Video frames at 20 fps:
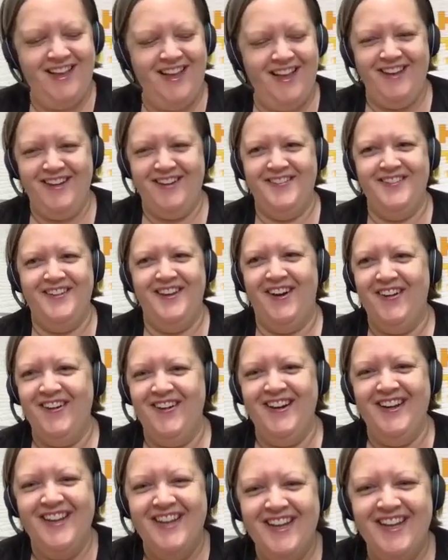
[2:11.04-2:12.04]
I don't know.
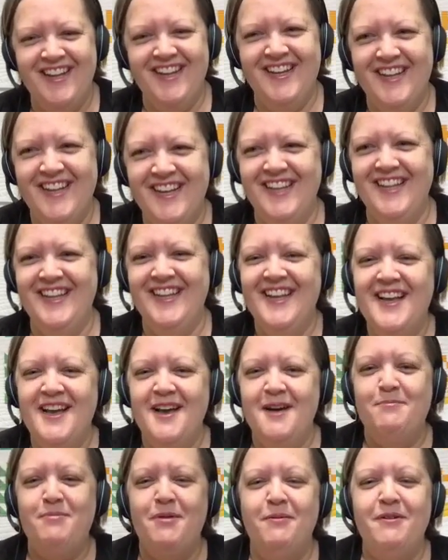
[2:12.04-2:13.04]

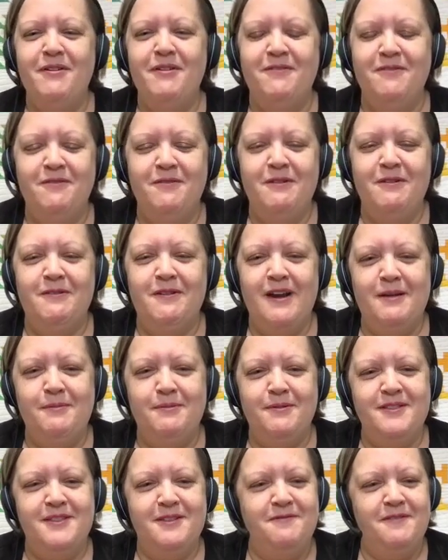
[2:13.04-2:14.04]
But we were
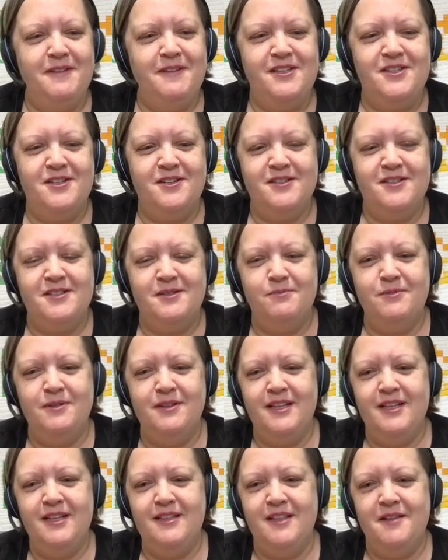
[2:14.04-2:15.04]
able to feature some
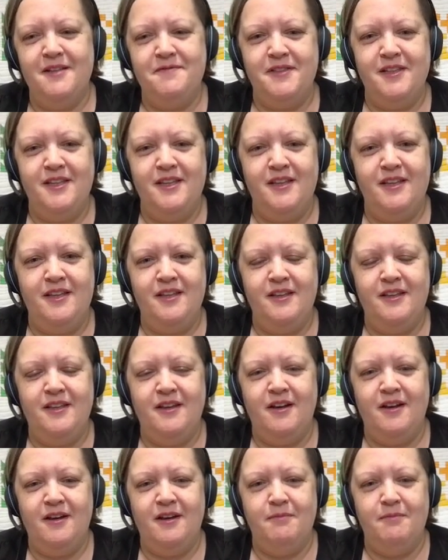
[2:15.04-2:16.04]
really lovely
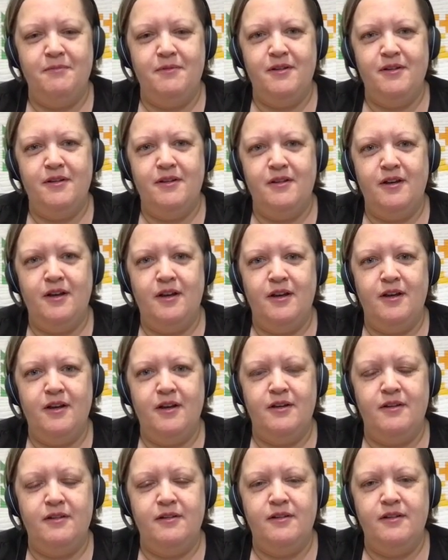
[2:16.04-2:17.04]

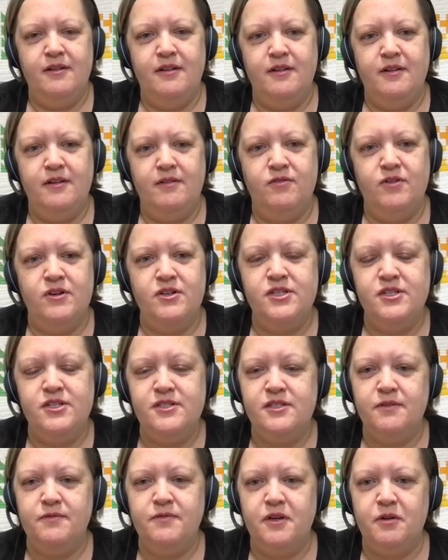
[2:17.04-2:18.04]
uh,
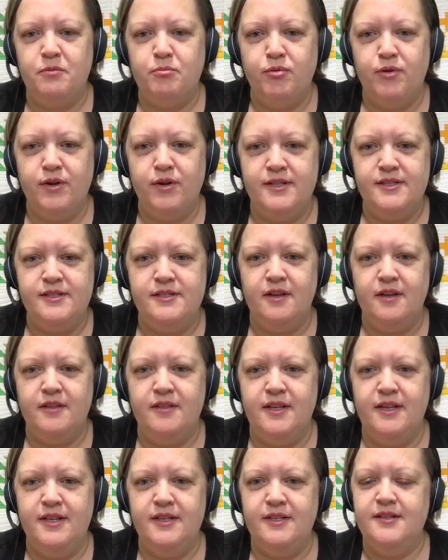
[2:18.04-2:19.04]
versions of your prints
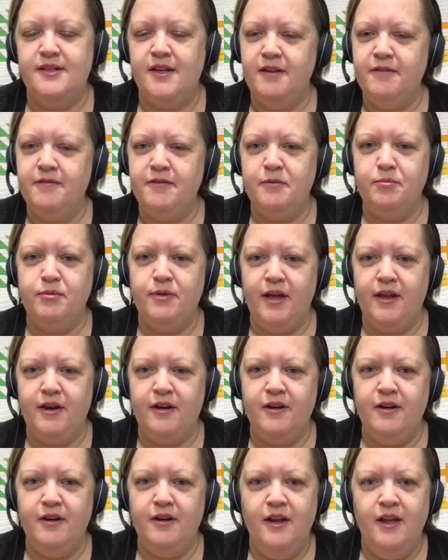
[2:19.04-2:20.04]
on the inside of the
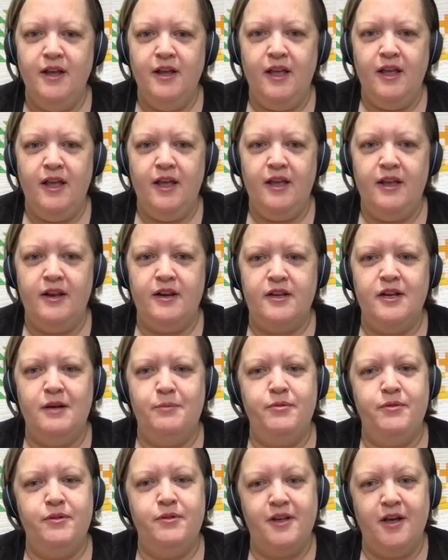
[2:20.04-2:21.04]
planner and a
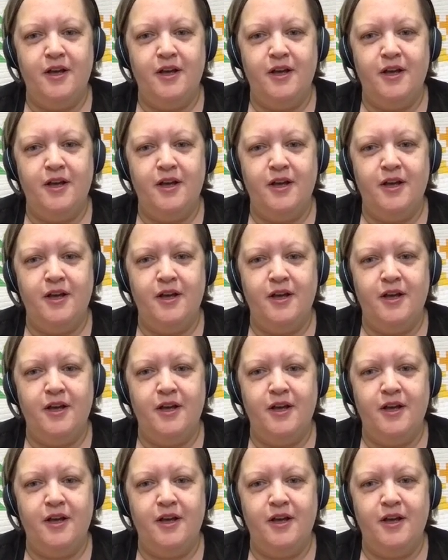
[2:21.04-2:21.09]
couple of